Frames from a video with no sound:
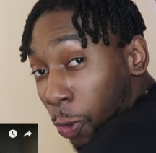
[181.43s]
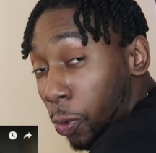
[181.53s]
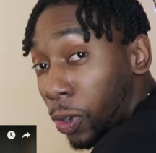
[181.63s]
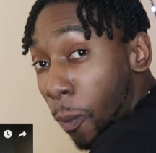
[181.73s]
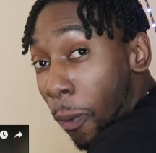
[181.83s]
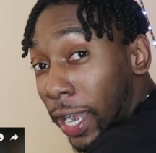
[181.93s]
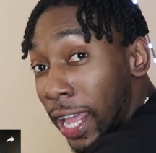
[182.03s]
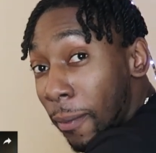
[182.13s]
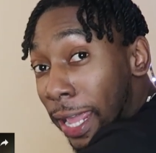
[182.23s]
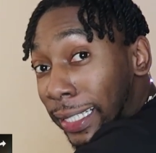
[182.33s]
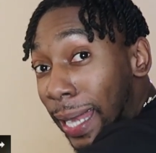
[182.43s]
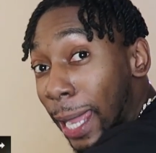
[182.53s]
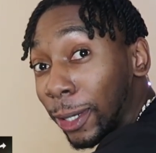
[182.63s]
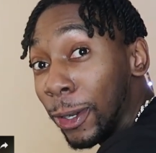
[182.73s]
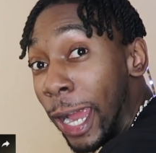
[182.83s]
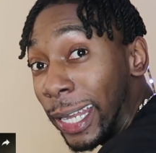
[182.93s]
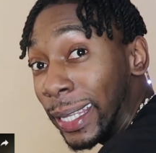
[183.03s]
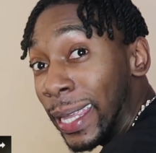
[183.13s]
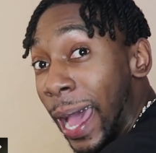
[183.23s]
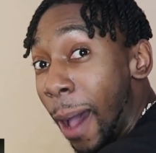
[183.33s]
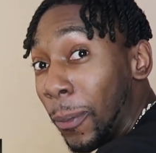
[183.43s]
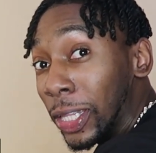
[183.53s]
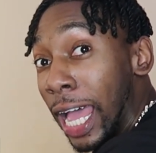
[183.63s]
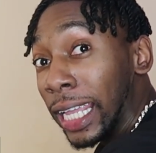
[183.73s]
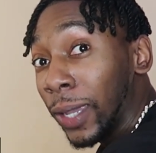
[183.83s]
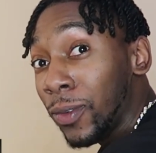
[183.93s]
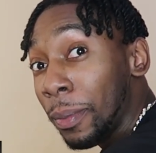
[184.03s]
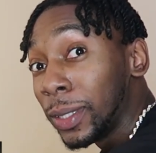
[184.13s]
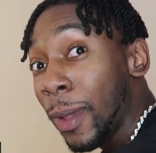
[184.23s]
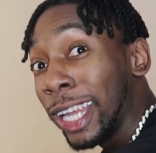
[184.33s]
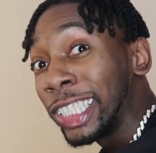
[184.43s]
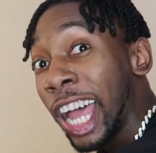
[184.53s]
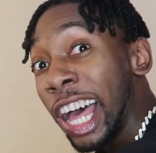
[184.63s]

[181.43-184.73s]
Roll up on them heads like red carpet and give them special.